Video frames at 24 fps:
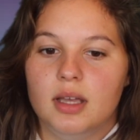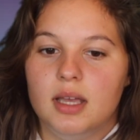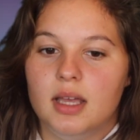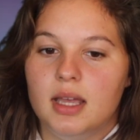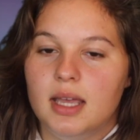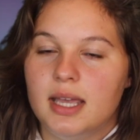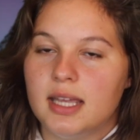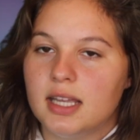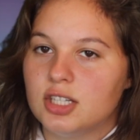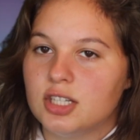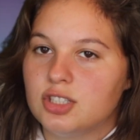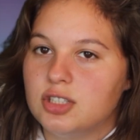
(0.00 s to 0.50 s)

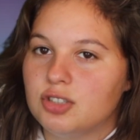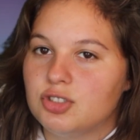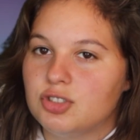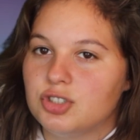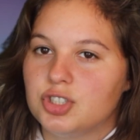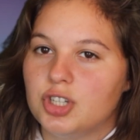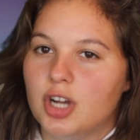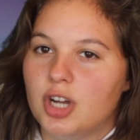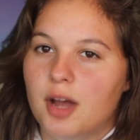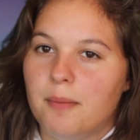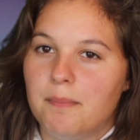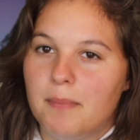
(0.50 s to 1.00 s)
English
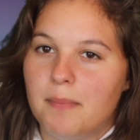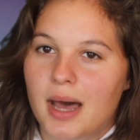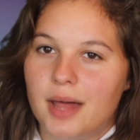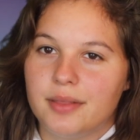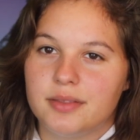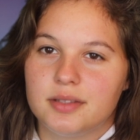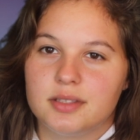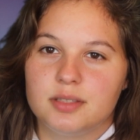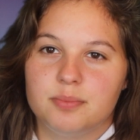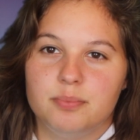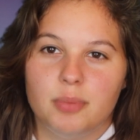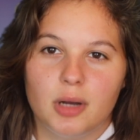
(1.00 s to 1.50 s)
literature,
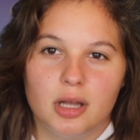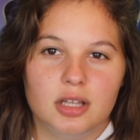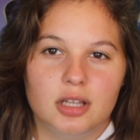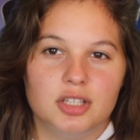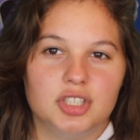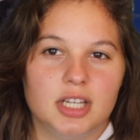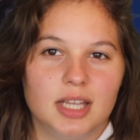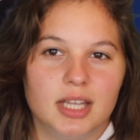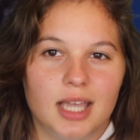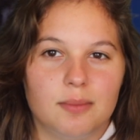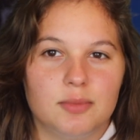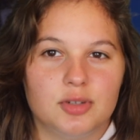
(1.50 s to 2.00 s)
maths,
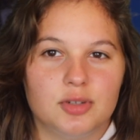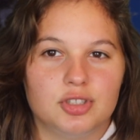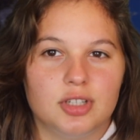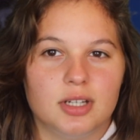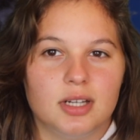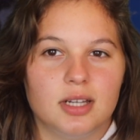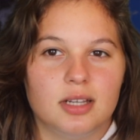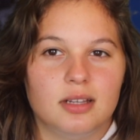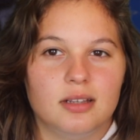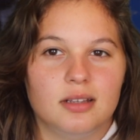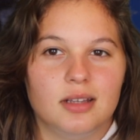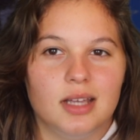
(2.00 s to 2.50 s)
biology, and
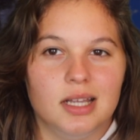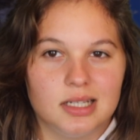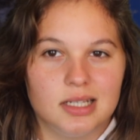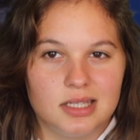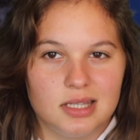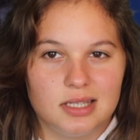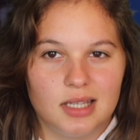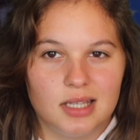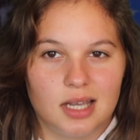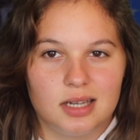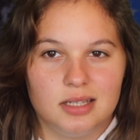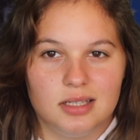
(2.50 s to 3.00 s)
chemistry into
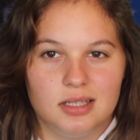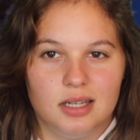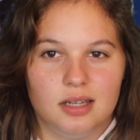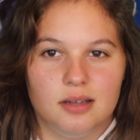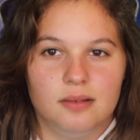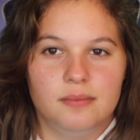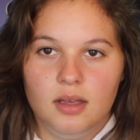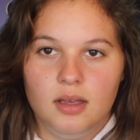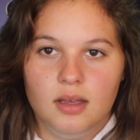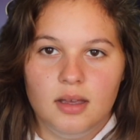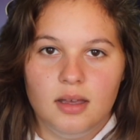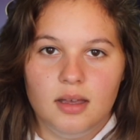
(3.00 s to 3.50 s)
the second
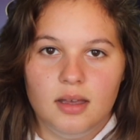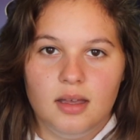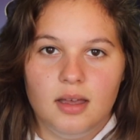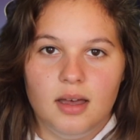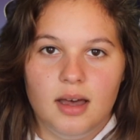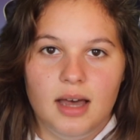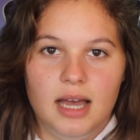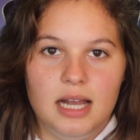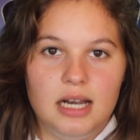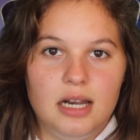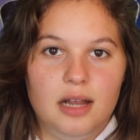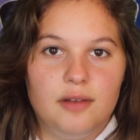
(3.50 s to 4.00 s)
year.
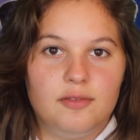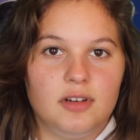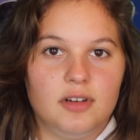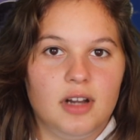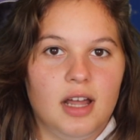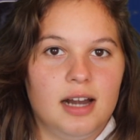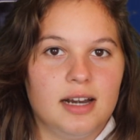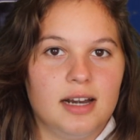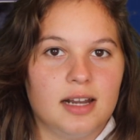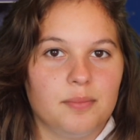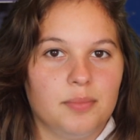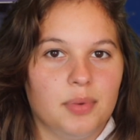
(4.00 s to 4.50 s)
I love
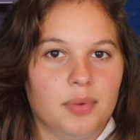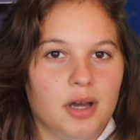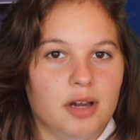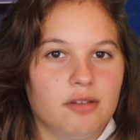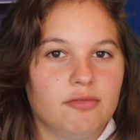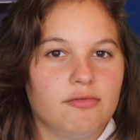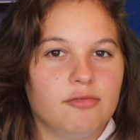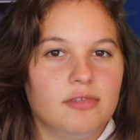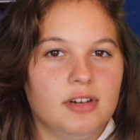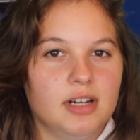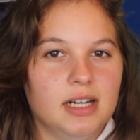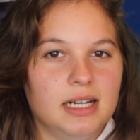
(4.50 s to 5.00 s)
learning, but I
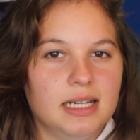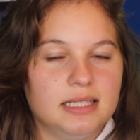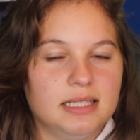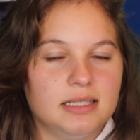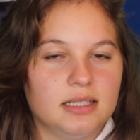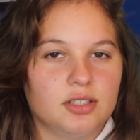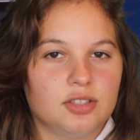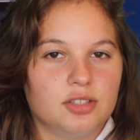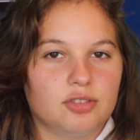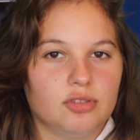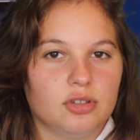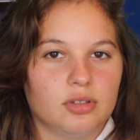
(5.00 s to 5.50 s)
really
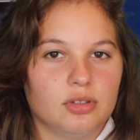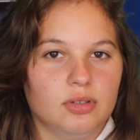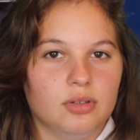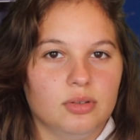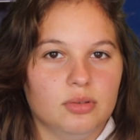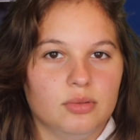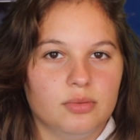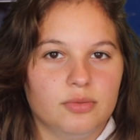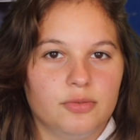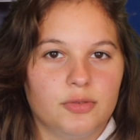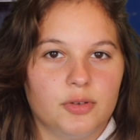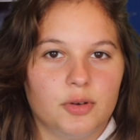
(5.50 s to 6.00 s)
did
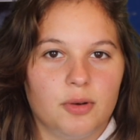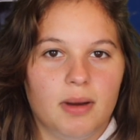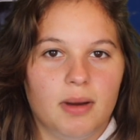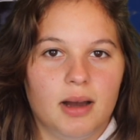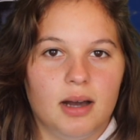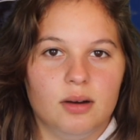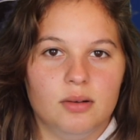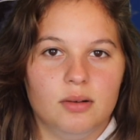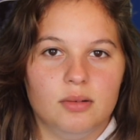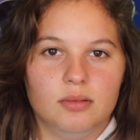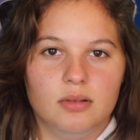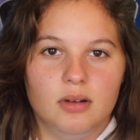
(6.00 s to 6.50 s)
struggle
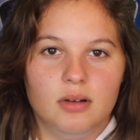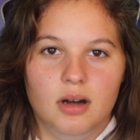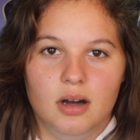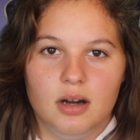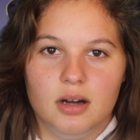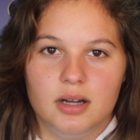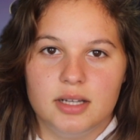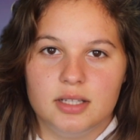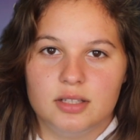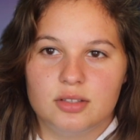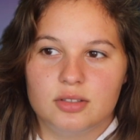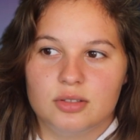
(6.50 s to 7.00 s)
throughout
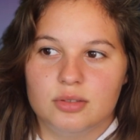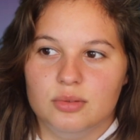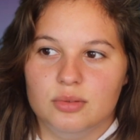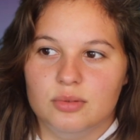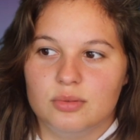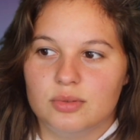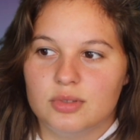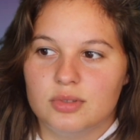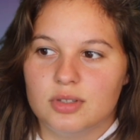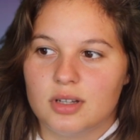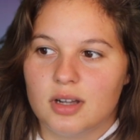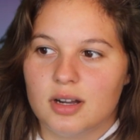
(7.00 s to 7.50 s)
high
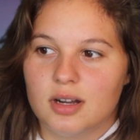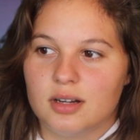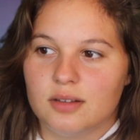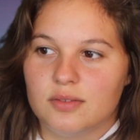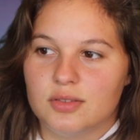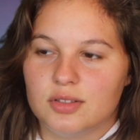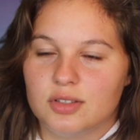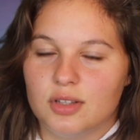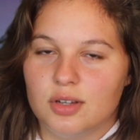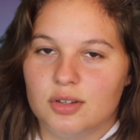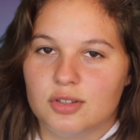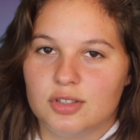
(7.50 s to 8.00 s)
school to kind of
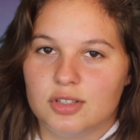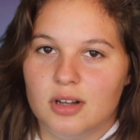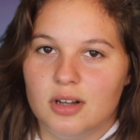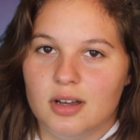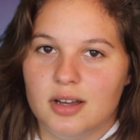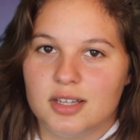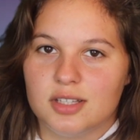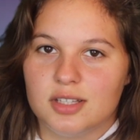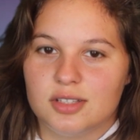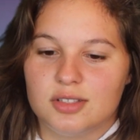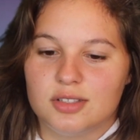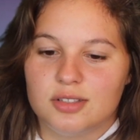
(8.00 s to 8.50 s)

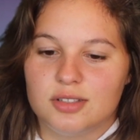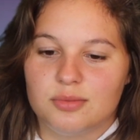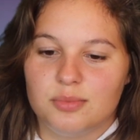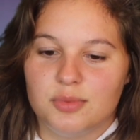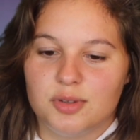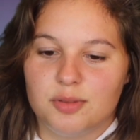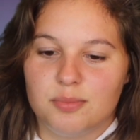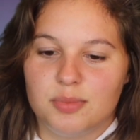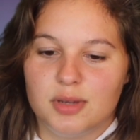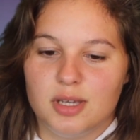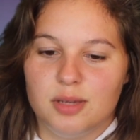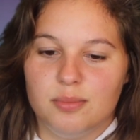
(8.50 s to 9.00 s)
socialise
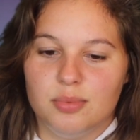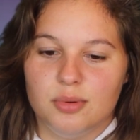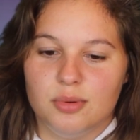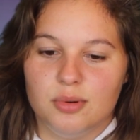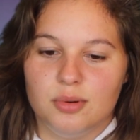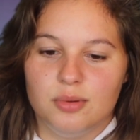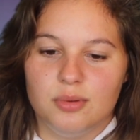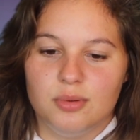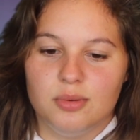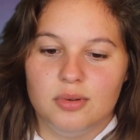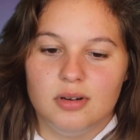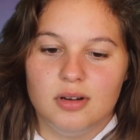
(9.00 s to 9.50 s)
with
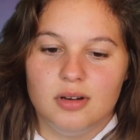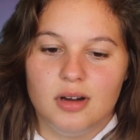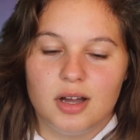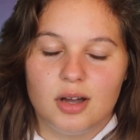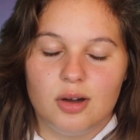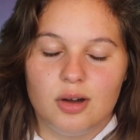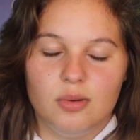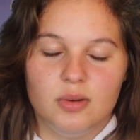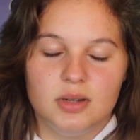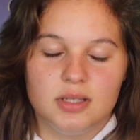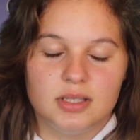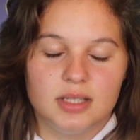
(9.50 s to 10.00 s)
people. I
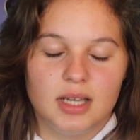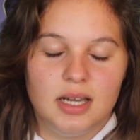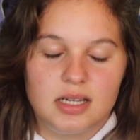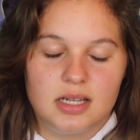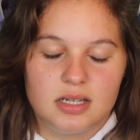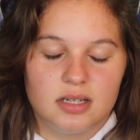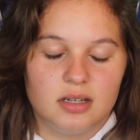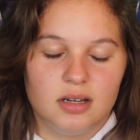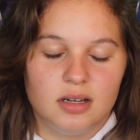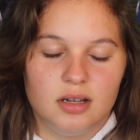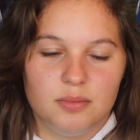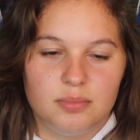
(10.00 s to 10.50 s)
always
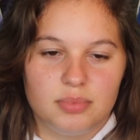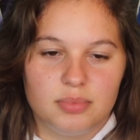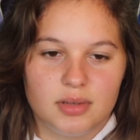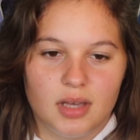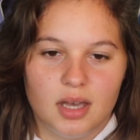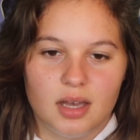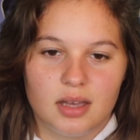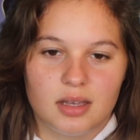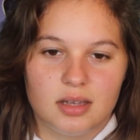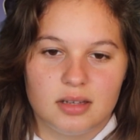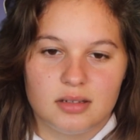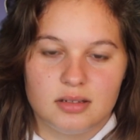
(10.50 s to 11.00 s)
ended up
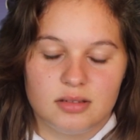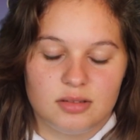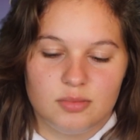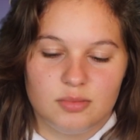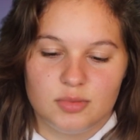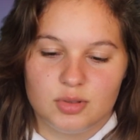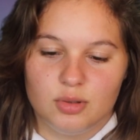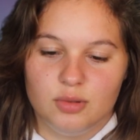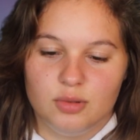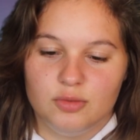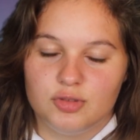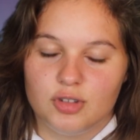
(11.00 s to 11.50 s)
getting into some
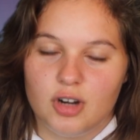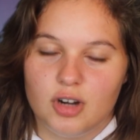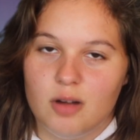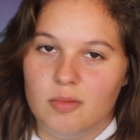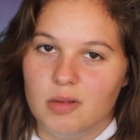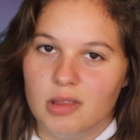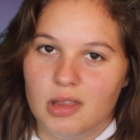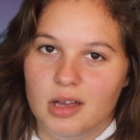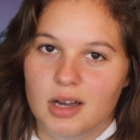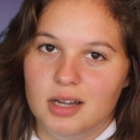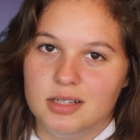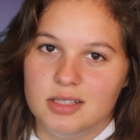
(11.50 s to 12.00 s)
sort of
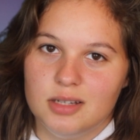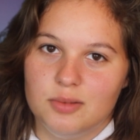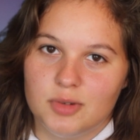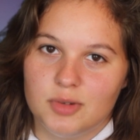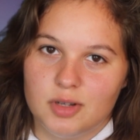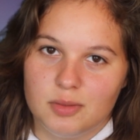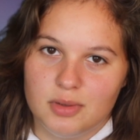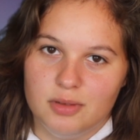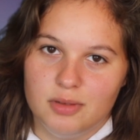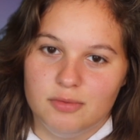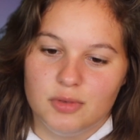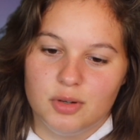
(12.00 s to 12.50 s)
drama that I didn't
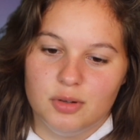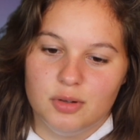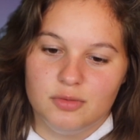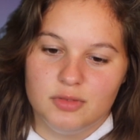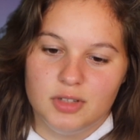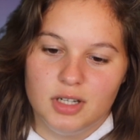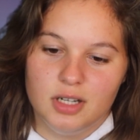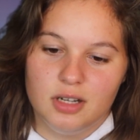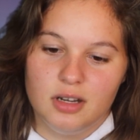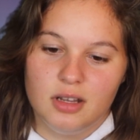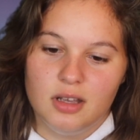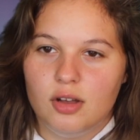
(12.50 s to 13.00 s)
want to be
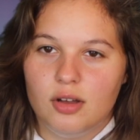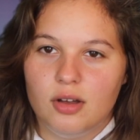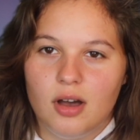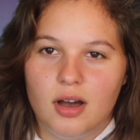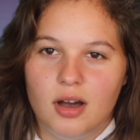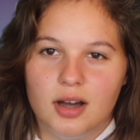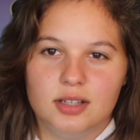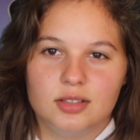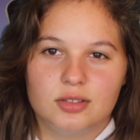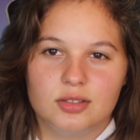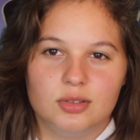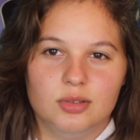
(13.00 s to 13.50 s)
involved in.
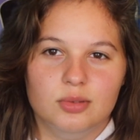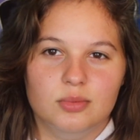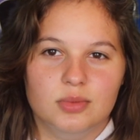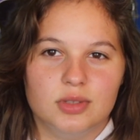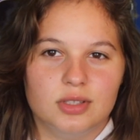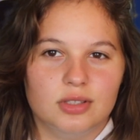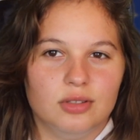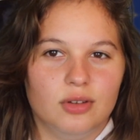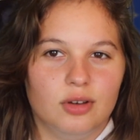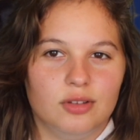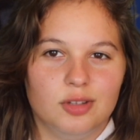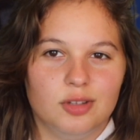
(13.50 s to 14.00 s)
High school
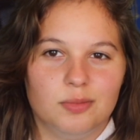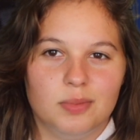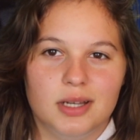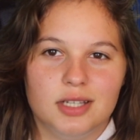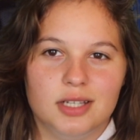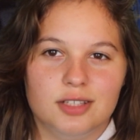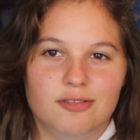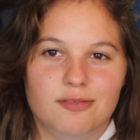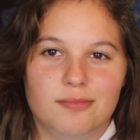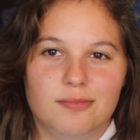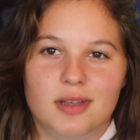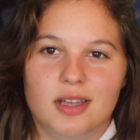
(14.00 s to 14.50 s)
was not the
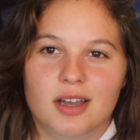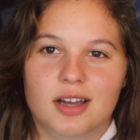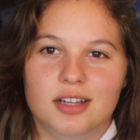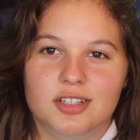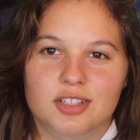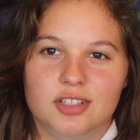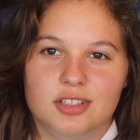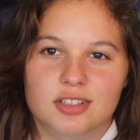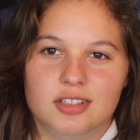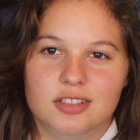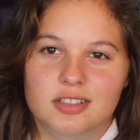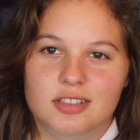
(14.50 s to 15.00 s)
place for me. I
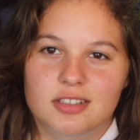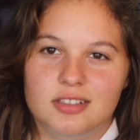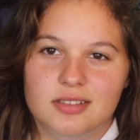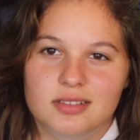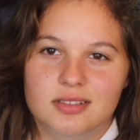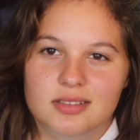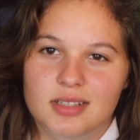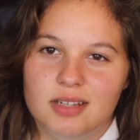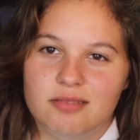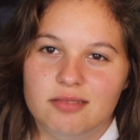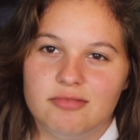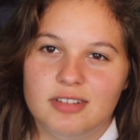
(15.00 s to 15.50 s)
just
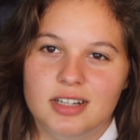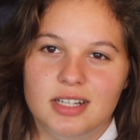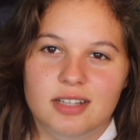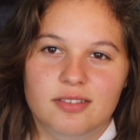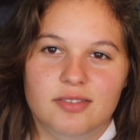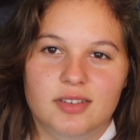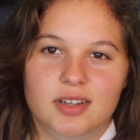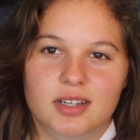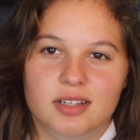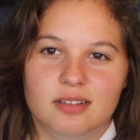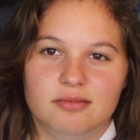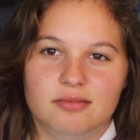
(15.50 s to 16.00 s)
didn't really
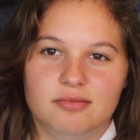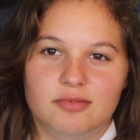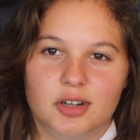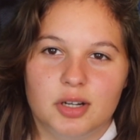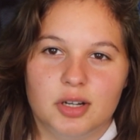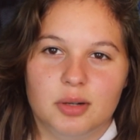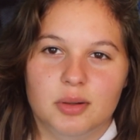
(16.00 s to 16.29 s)
fit in very